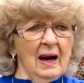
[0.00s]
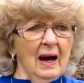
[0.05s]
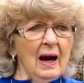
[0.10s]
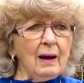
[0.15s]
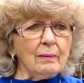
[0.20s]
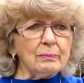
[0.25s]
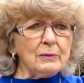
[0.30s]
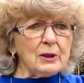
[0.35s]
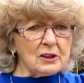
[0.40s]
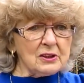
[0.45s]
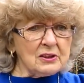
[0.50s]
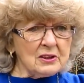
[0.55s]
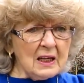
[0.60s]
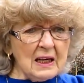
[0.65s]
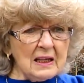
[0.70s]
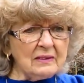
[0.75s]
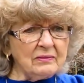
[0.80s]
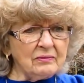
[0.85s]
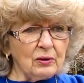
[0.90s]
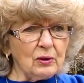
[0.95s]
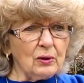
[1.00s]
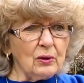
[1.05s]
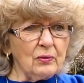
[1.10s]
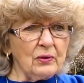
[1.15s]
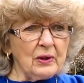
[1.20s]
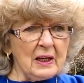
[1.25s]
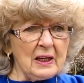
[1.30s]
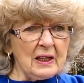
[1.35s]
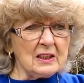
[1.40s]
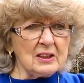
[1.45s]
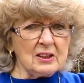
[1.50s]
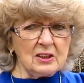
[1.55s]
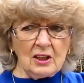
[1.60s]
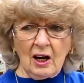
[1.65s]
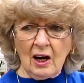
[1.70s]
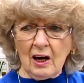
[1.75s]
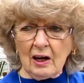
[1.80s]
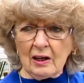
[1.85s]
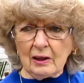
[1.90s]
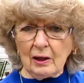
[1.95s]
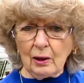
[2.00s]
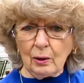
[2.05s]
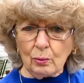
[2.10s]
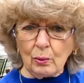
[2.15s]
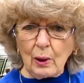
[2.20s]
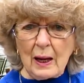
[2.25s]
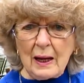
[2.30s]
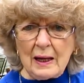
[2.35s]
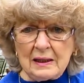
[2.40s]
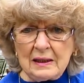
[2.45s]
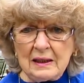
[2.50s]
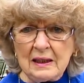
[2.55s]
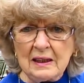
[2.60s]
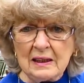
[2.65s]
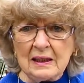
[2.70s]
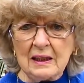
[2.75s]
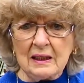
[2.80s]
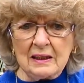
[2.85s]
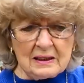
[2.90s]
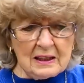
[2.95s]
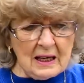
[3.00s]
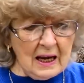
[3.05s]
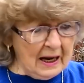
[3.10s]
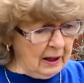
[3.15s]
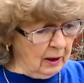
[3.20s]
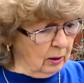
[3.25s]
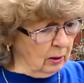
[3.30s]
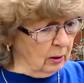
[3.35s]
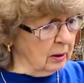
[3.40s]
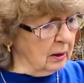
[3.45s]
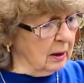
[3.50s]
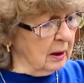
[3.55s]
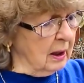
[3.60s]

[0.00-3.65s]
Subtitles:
I'm just thankful that it's not raining now.